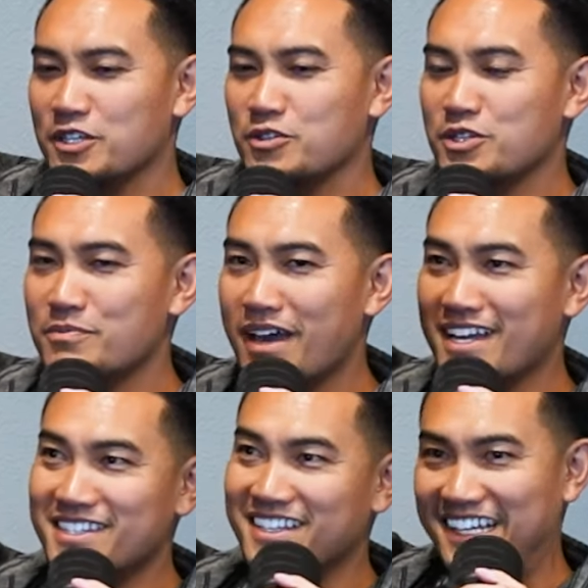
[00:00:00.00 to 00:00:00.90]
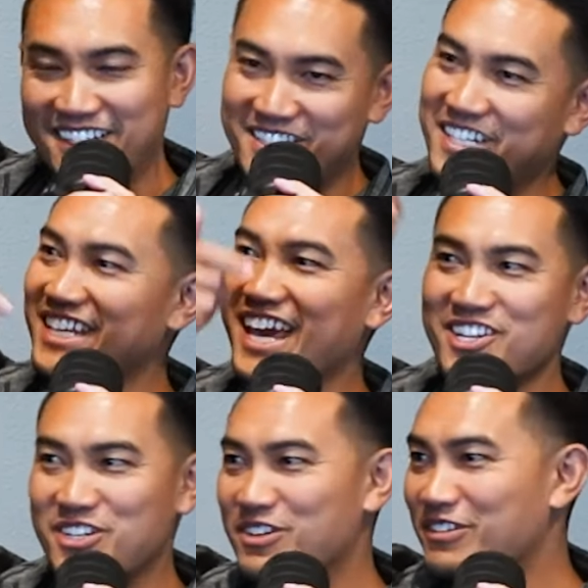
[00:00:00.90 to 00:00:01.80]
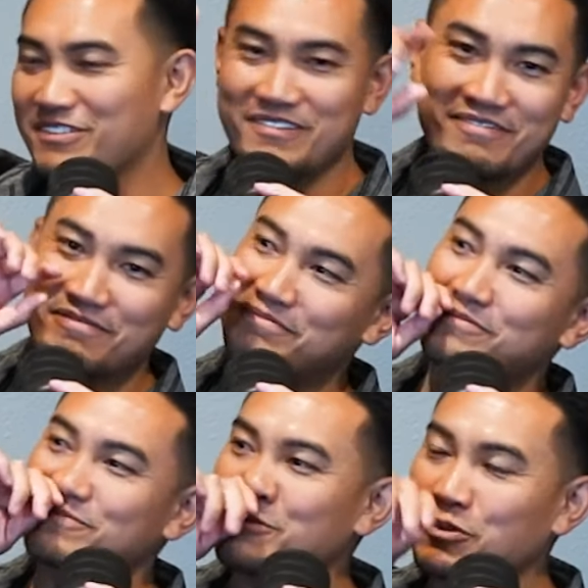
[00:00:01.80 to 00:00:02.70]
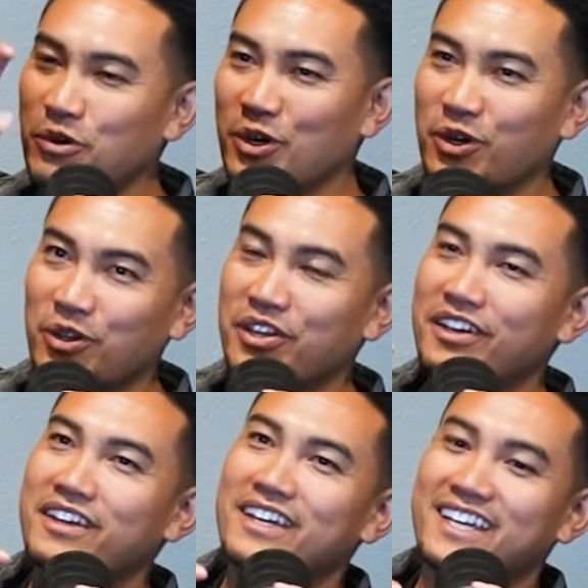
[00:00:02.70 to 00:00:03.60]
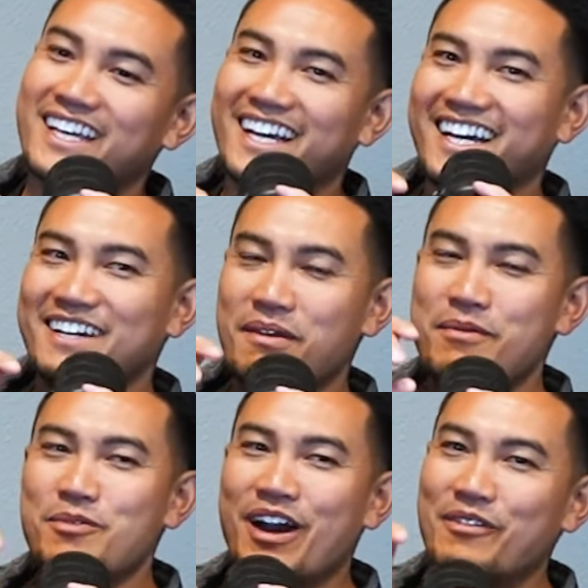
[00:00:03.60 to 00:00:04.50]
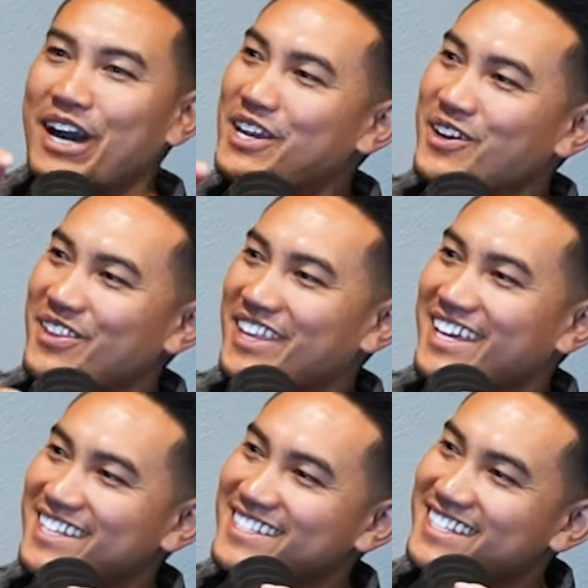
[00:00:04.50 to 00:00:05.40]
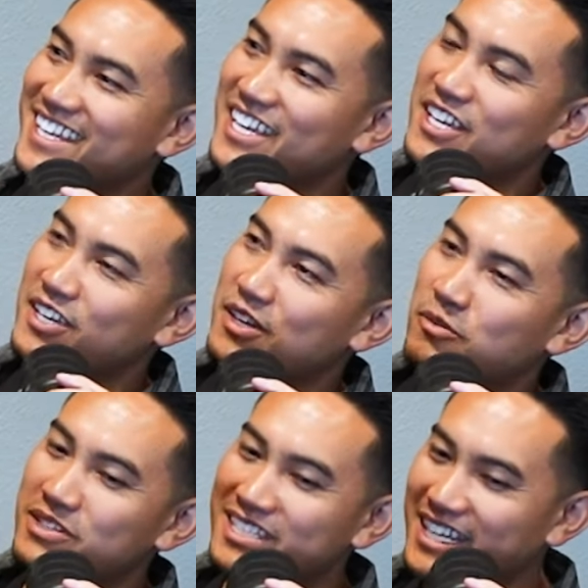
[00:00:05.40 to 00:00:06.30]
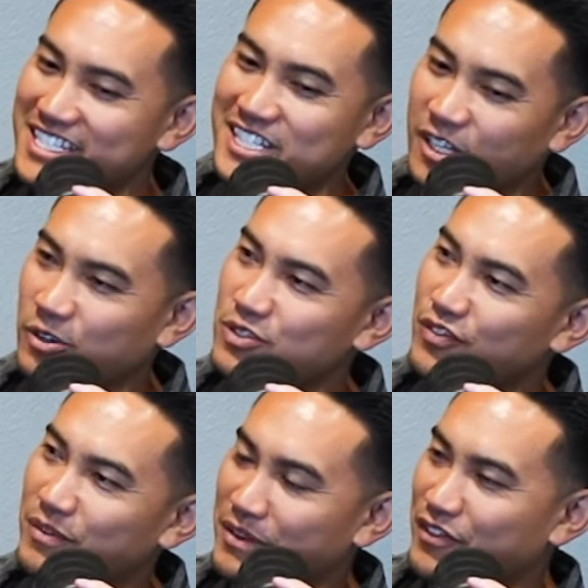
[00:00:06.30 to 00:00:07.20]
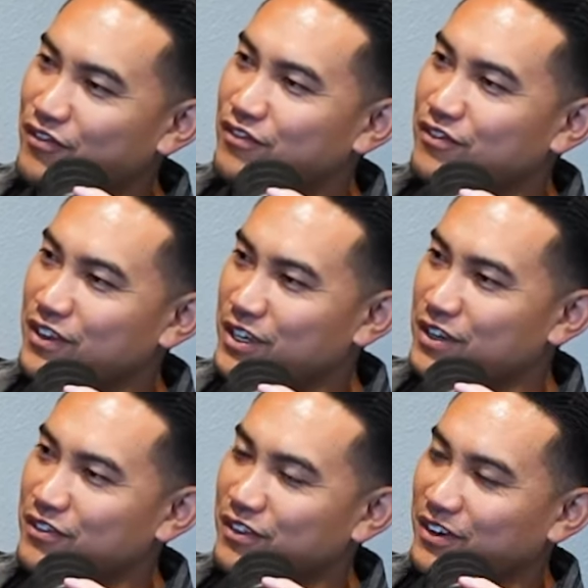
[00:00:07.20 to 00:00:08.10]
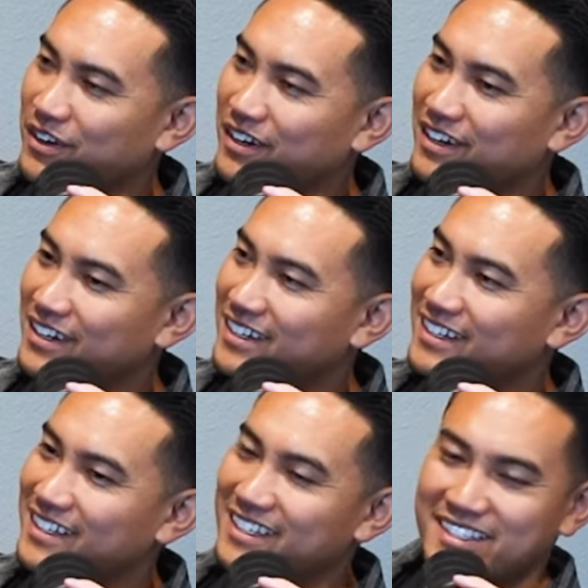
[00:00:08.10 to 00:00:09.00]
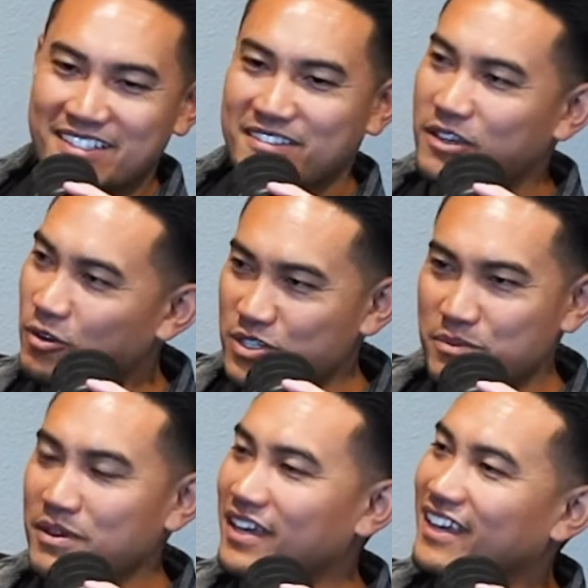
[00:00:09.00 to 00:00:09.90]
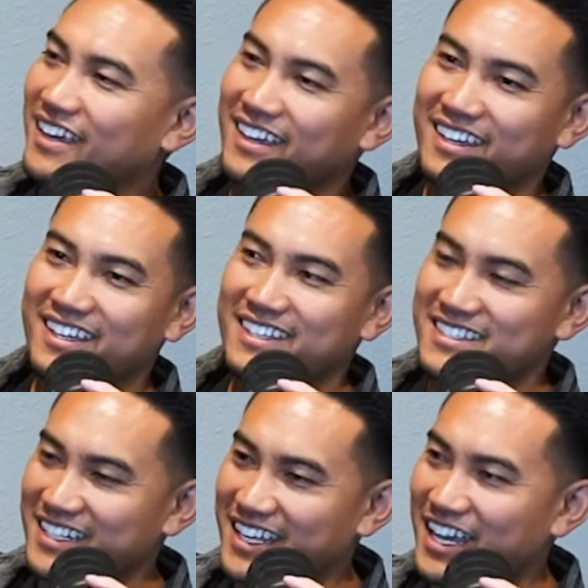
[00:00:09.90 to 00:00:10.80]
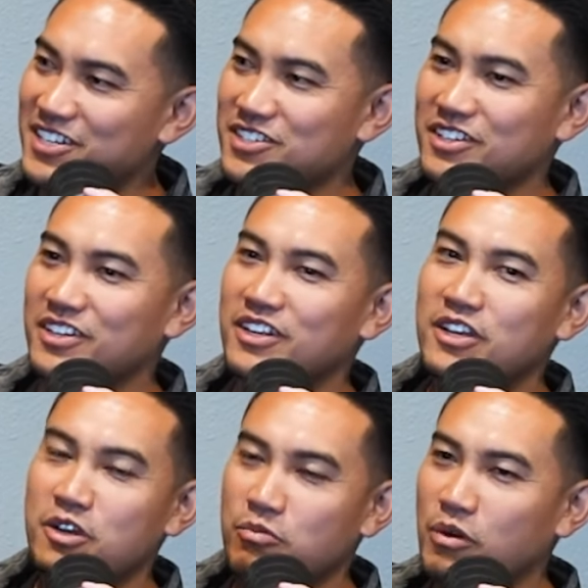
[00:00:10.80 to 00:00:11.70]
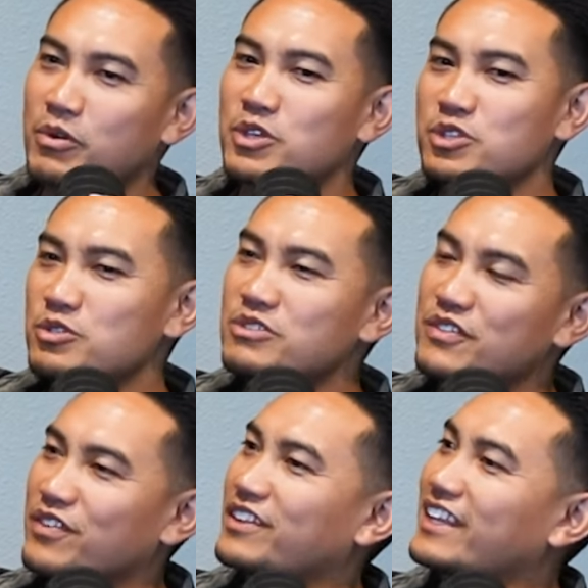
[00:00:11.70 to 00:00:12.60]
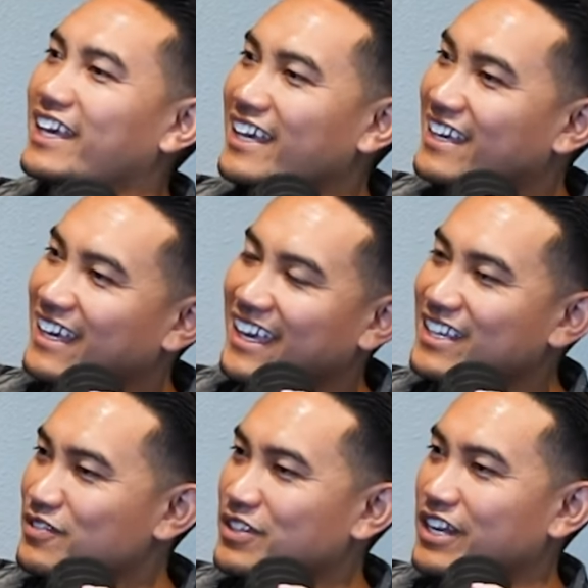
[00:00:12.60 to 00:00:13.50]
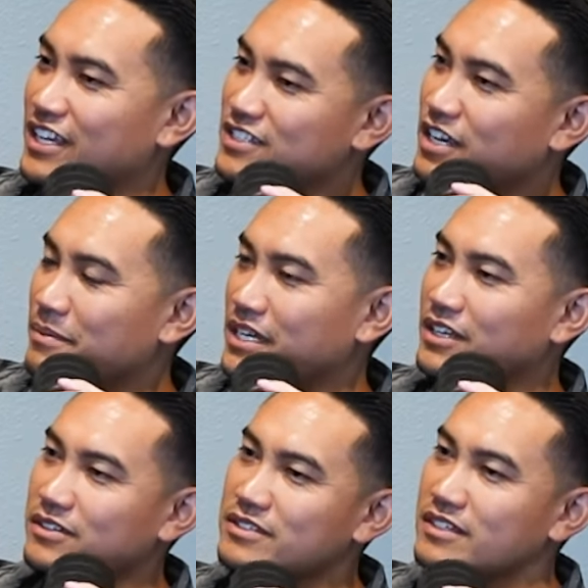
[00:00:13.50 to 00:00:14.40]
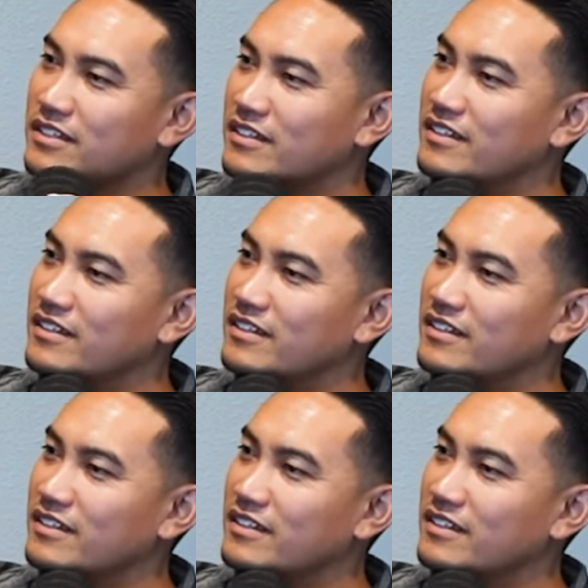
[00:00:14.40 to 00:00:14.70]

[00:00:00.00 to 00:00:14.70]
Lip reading: Switching back to the syndication world, maybe we'll end on this. What's a lesson learned for you for co-GPing, syndication? What will you do differently, I guess, for the next coming deals?